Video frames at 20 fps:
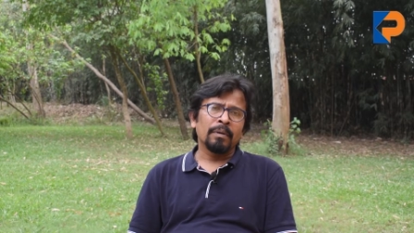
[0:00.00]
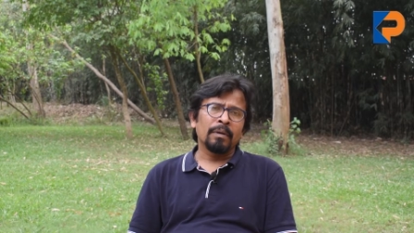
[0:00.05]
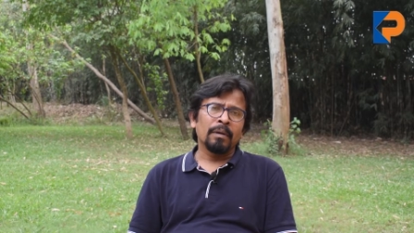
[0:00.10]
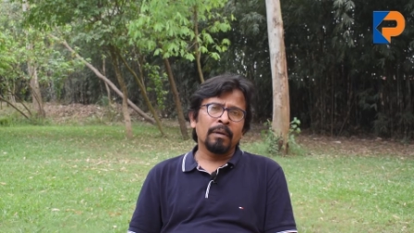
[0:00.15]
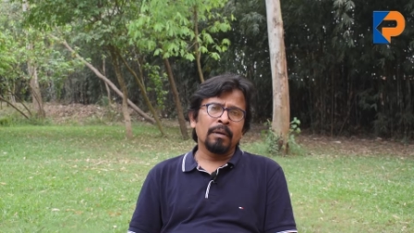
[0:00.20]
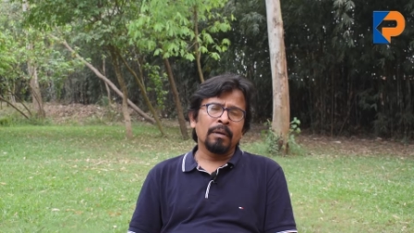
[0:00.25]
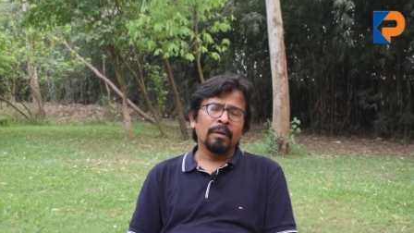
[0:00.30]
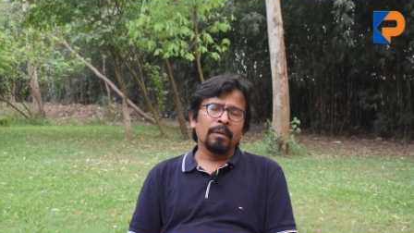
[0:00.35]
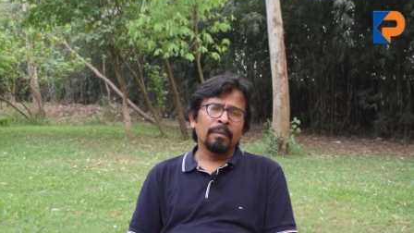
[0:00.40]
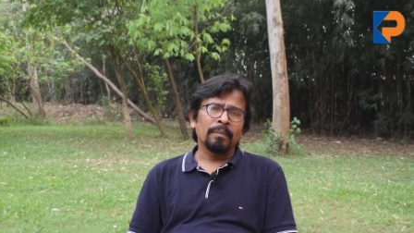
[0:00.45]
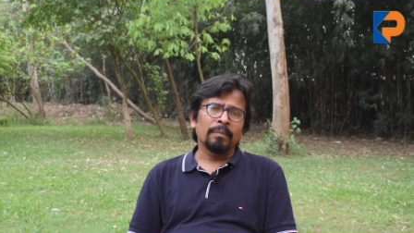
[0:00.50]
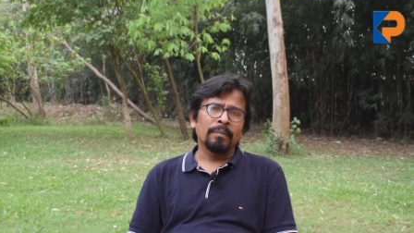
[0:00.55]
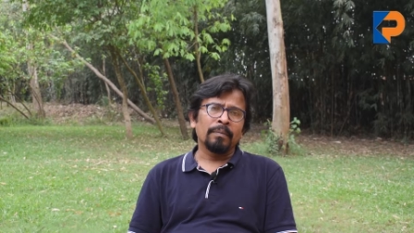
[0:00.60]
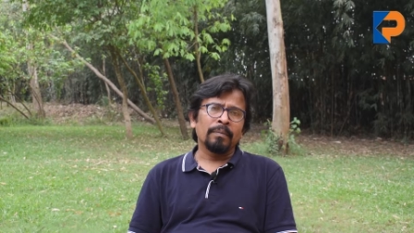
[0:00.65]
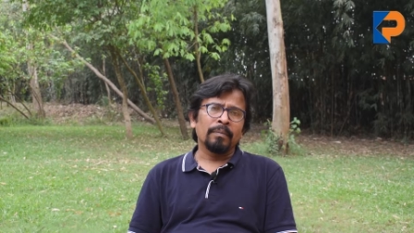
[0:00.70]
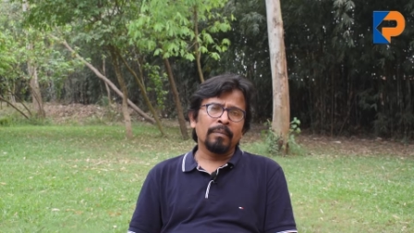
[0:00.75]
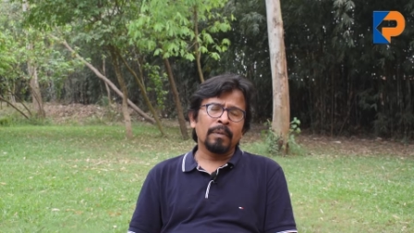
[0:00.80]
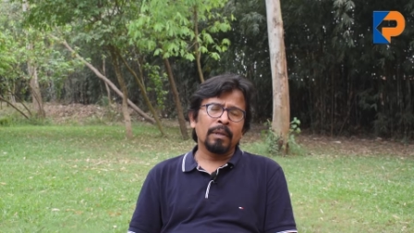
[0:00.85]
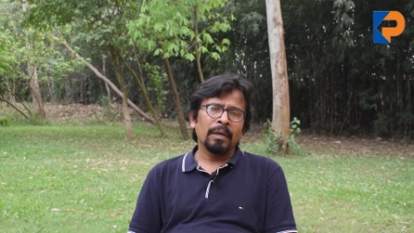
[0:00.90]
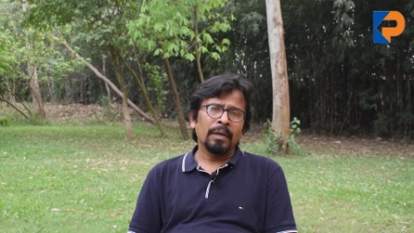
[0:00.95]
a
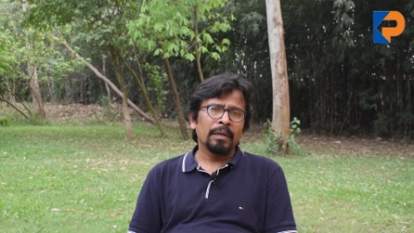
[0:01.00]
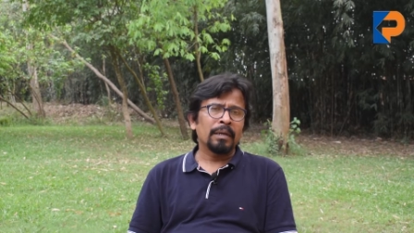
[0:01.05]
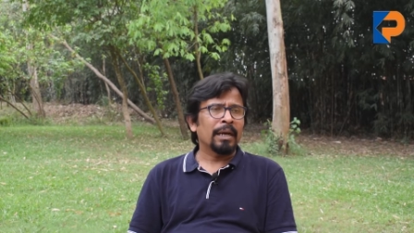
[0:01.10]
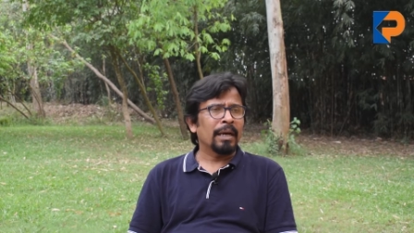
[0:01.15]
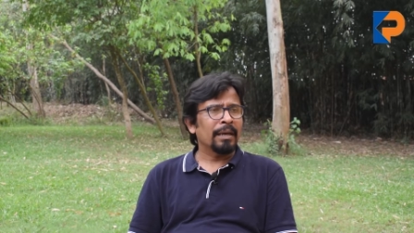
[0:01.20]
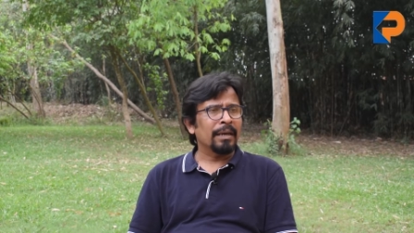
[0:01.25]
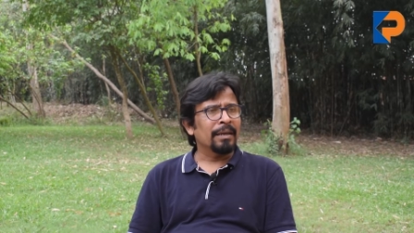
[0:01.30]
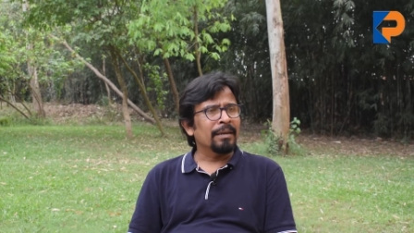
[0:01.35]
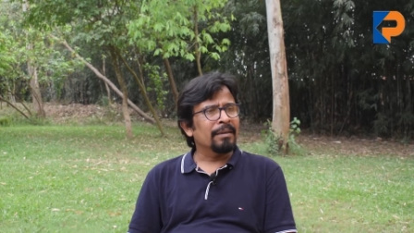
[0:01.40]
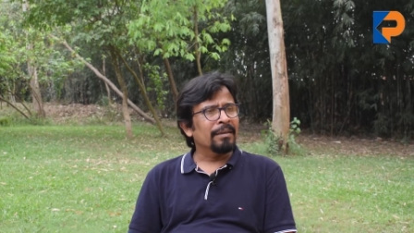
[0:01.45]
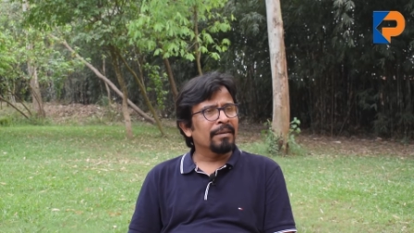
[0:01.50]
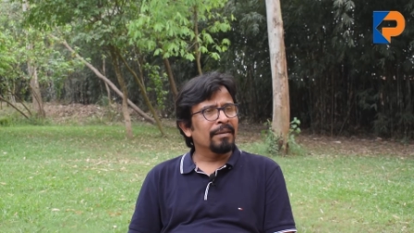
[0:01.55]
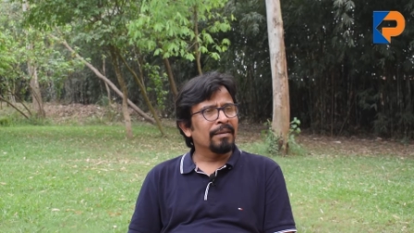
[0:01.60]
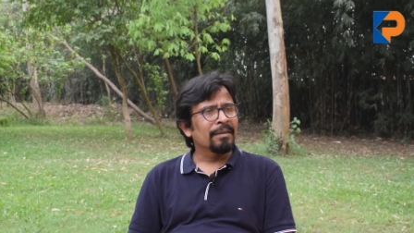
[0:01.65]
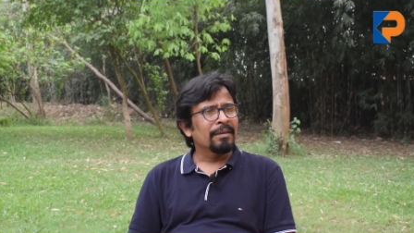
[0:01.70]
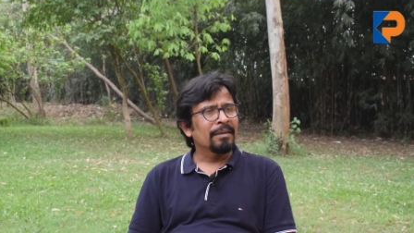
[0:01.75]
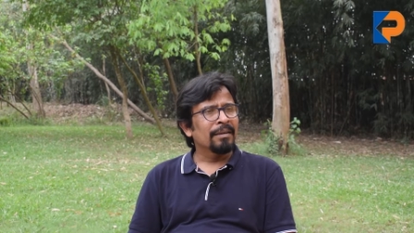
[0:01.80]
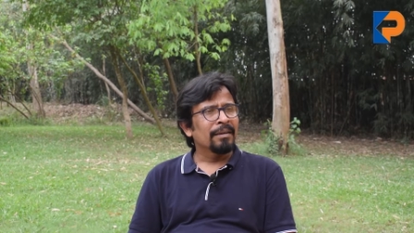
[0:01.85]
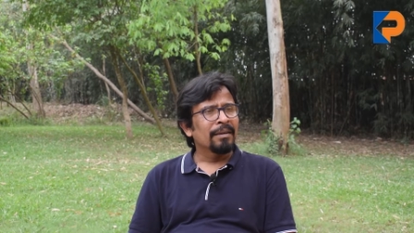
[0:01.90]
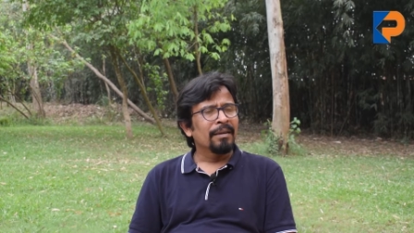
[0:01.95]
target
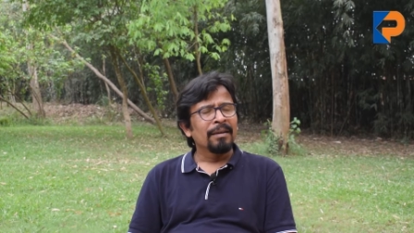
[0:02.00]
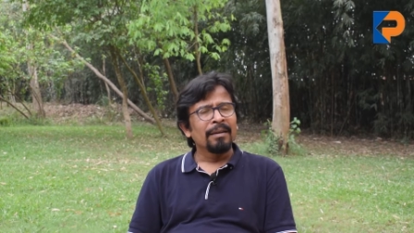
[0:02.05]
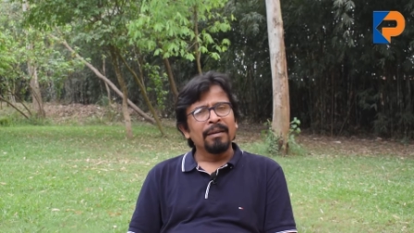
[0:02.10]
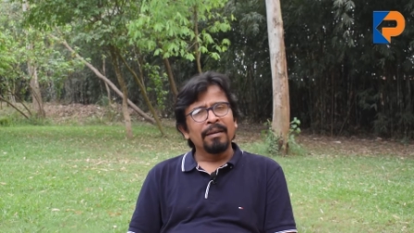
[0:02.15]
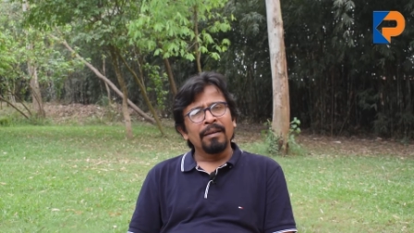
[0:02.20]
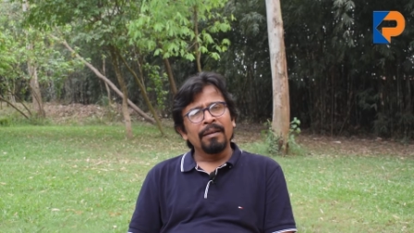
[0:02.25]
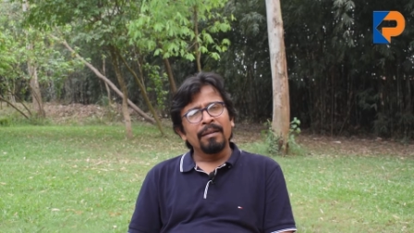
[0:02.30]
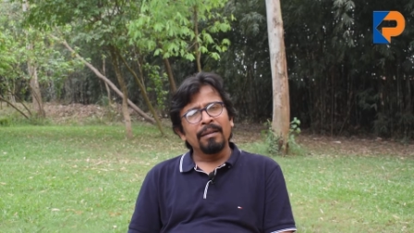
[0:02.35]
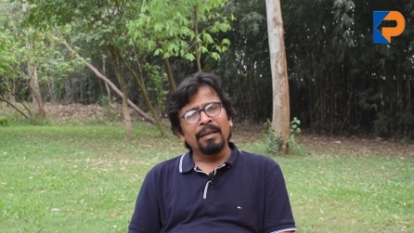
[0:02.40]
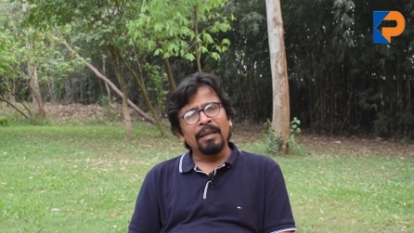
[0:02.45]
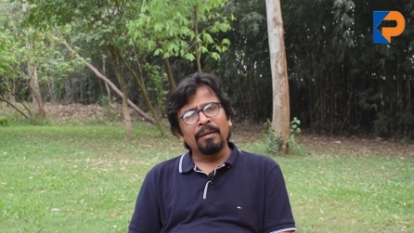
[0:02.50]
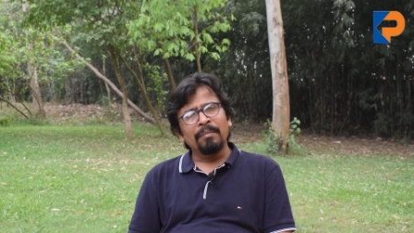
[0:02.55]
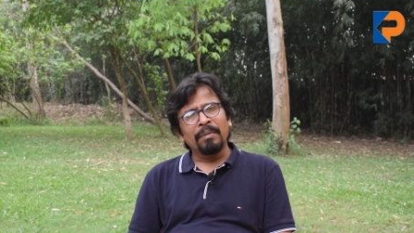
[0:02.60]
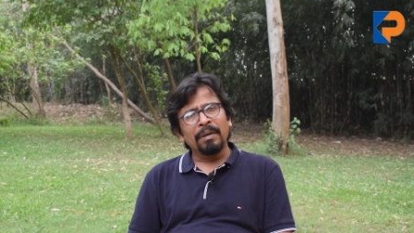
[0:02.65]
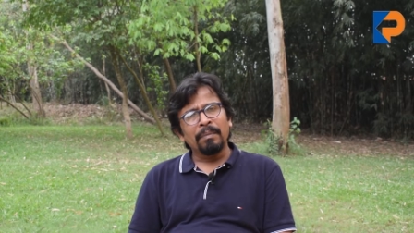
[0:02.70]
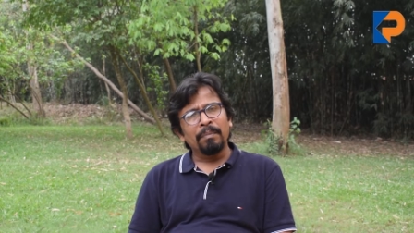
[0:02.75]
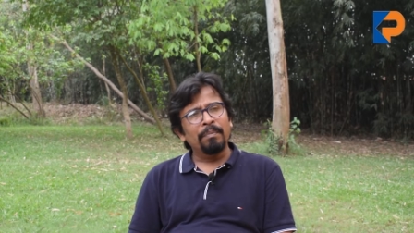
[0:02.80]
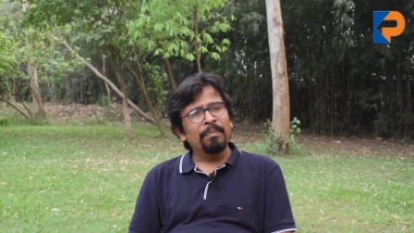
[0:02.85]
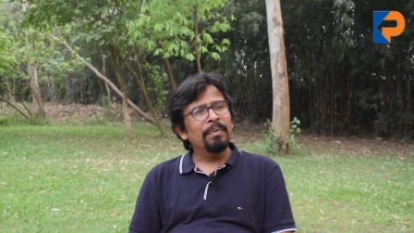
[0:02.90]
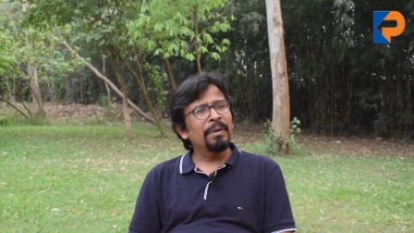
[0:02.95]
than
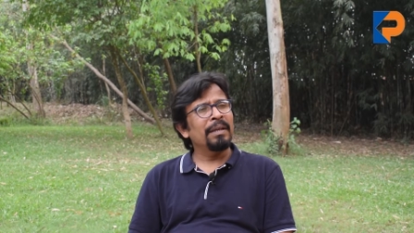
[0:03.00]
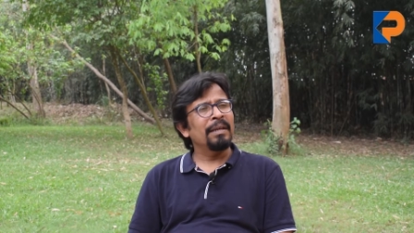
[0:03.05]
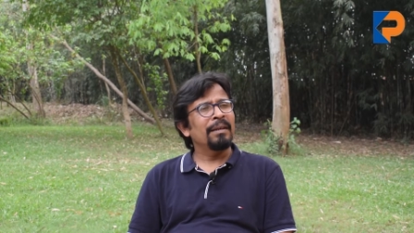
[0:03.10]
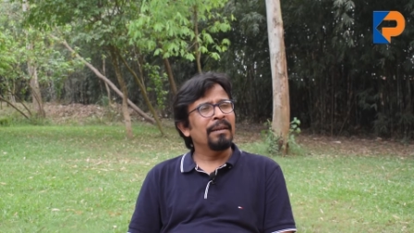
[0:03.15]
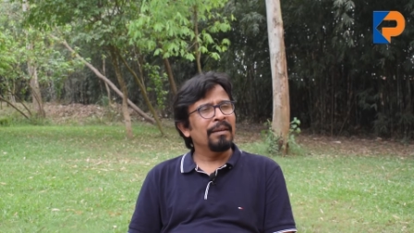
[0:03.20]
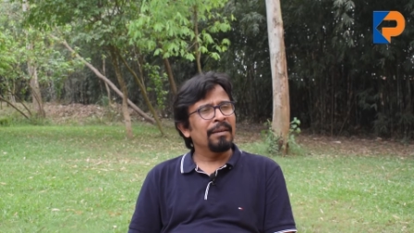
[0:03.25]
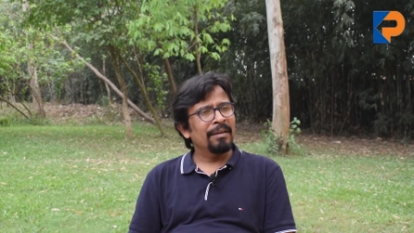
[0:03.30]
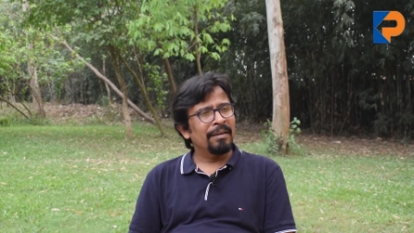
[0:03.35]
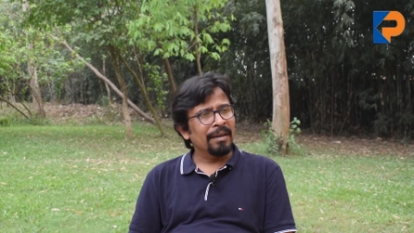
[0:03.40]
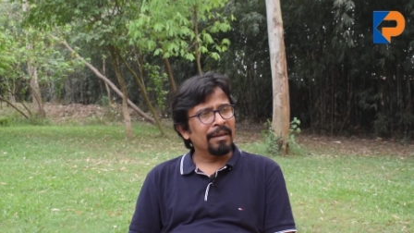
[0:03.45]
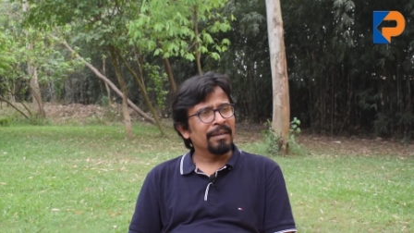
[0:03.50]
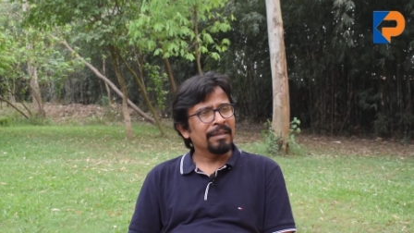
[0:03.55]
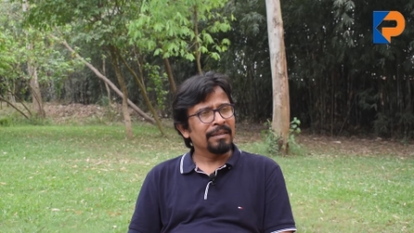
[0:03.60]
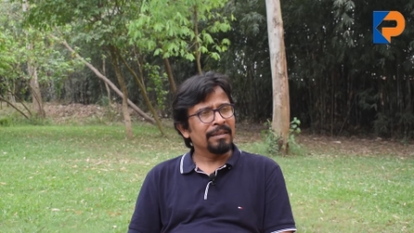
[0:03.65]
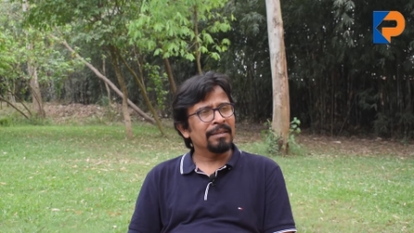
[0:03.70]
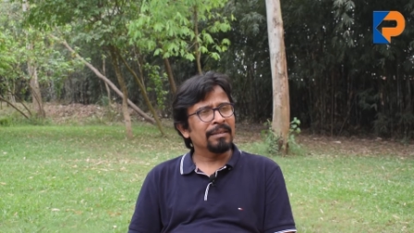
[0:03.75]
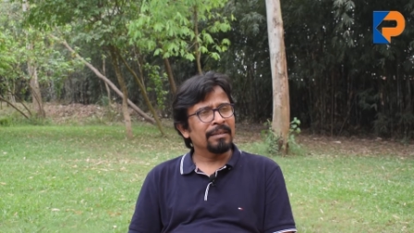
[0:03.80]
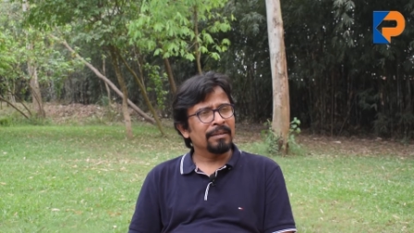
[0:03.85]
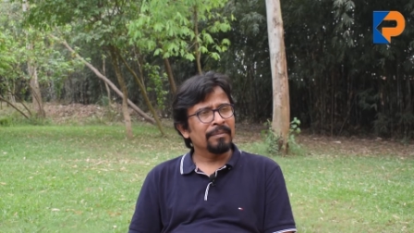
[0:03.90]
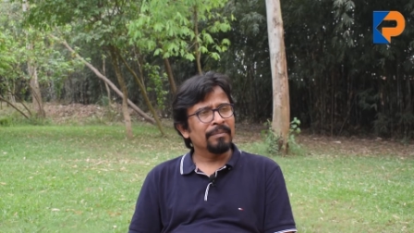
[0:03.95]
my
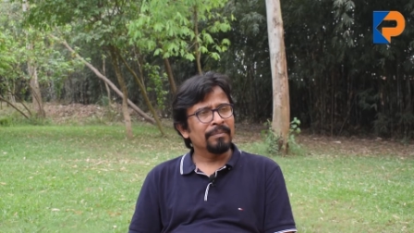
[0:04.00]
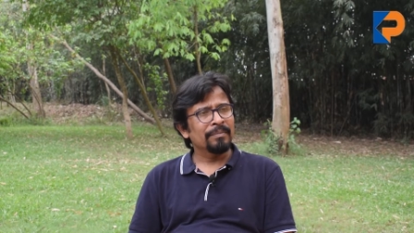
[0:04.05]
pre-targets.